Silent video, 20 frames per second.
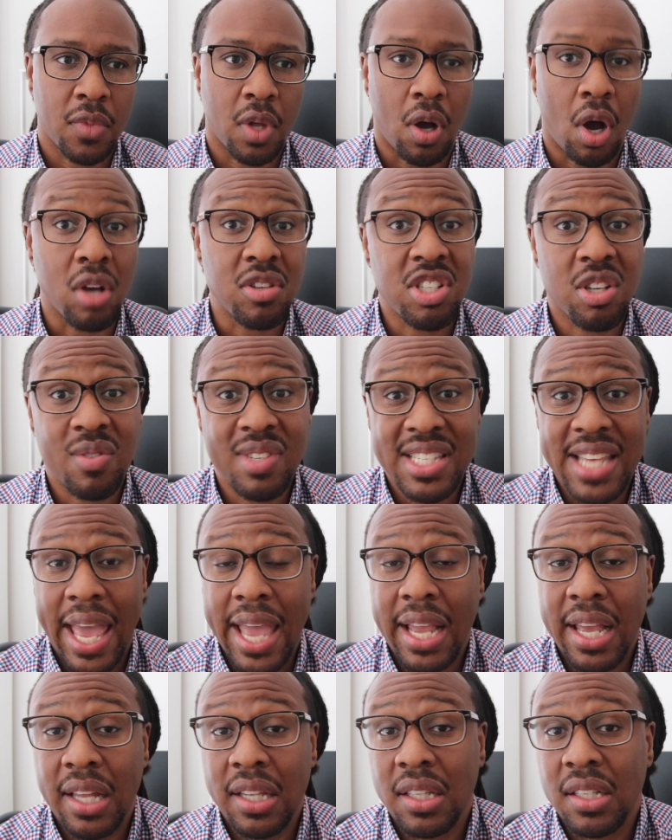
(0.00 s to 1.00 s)
Also,
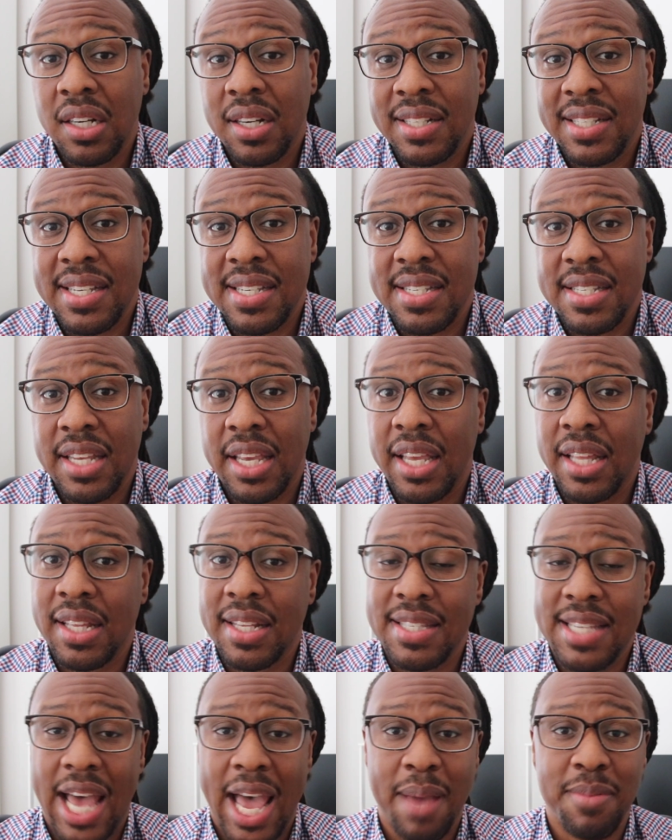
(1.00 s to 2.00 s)
take a look to see the
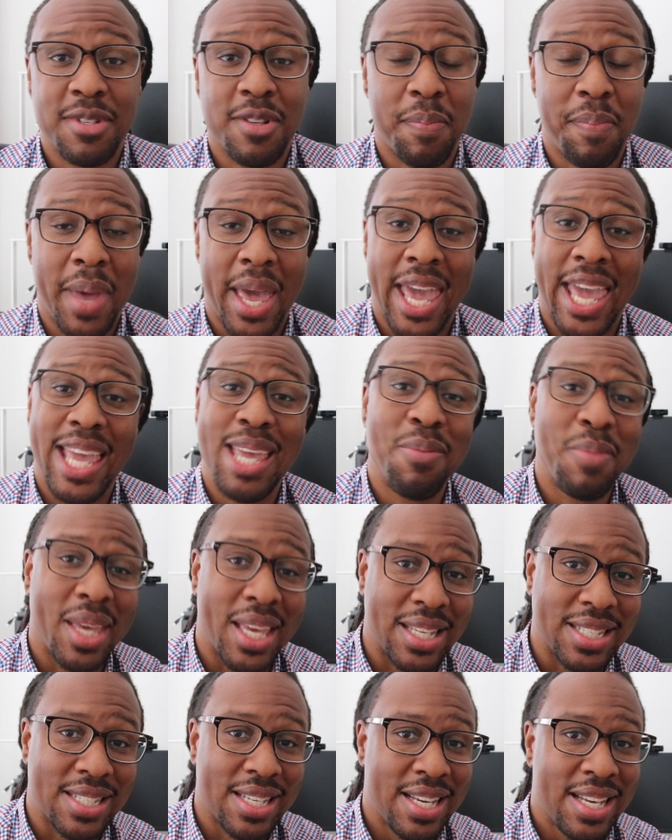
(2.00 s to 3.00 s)
types of
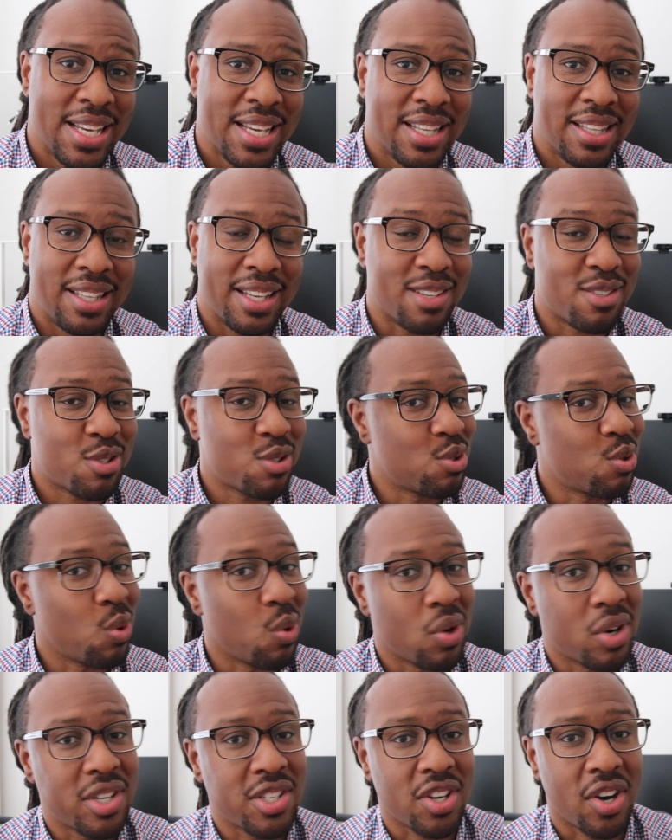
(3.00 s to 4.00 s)
payment that
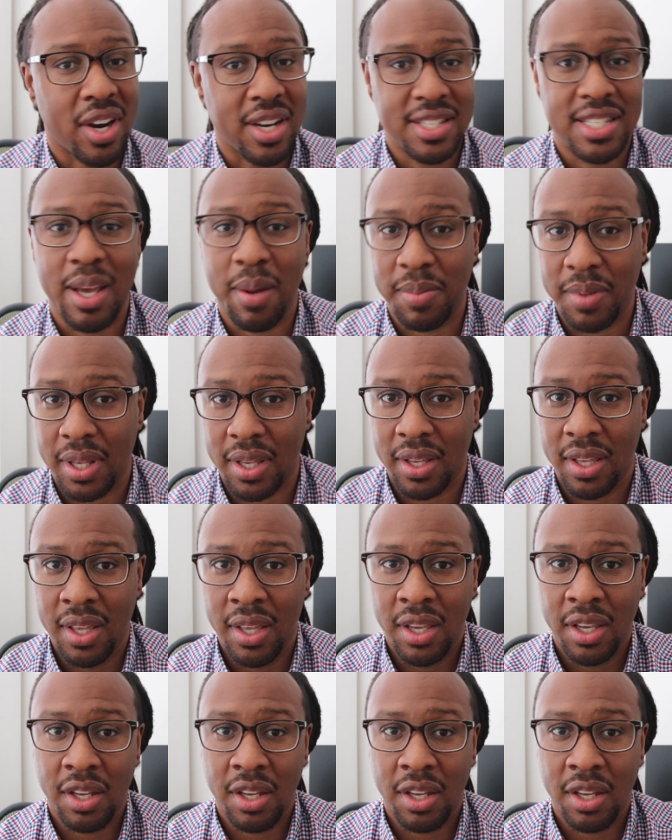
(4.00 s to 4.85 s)
stores are accepting.